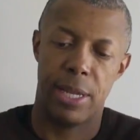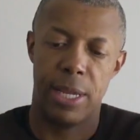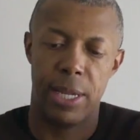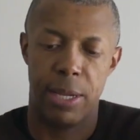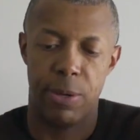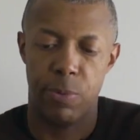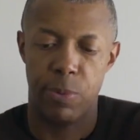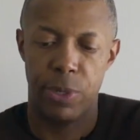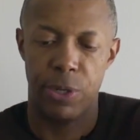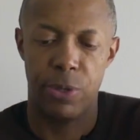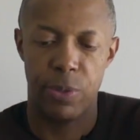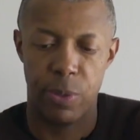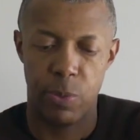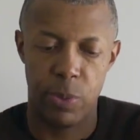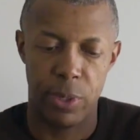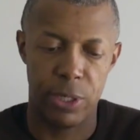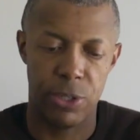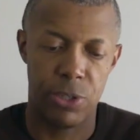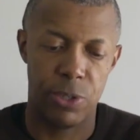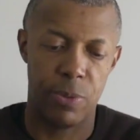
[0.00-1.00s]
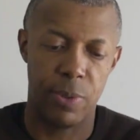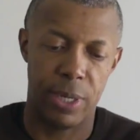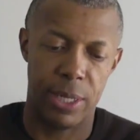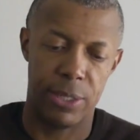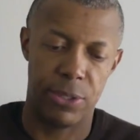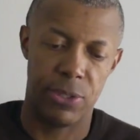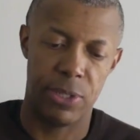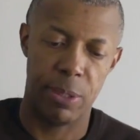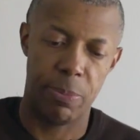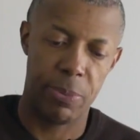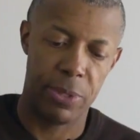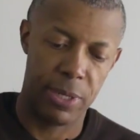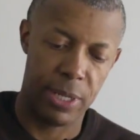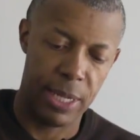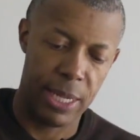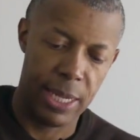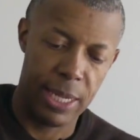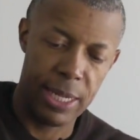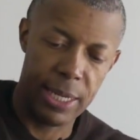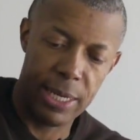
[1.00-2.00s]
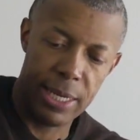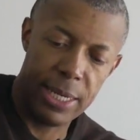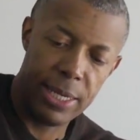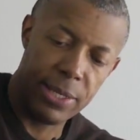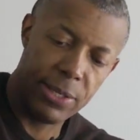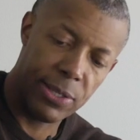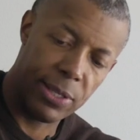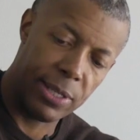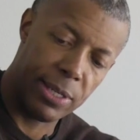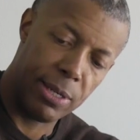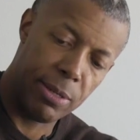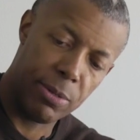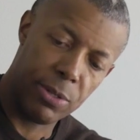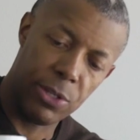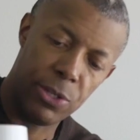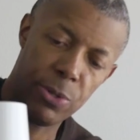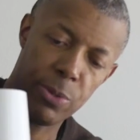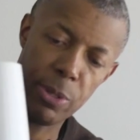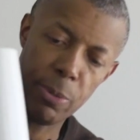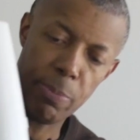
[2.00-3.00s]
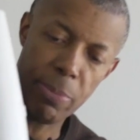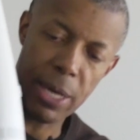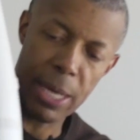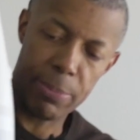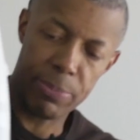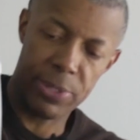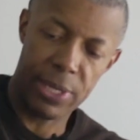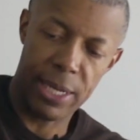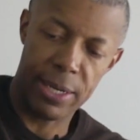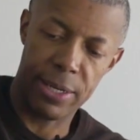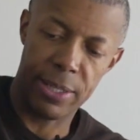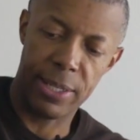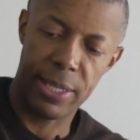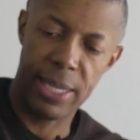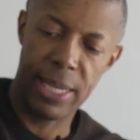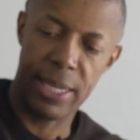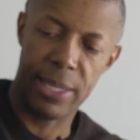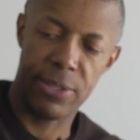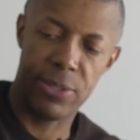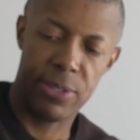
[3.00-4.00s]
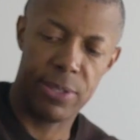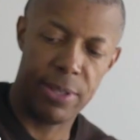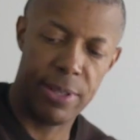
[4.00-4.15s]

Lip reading: and once you unzip it, the unit pops out of the case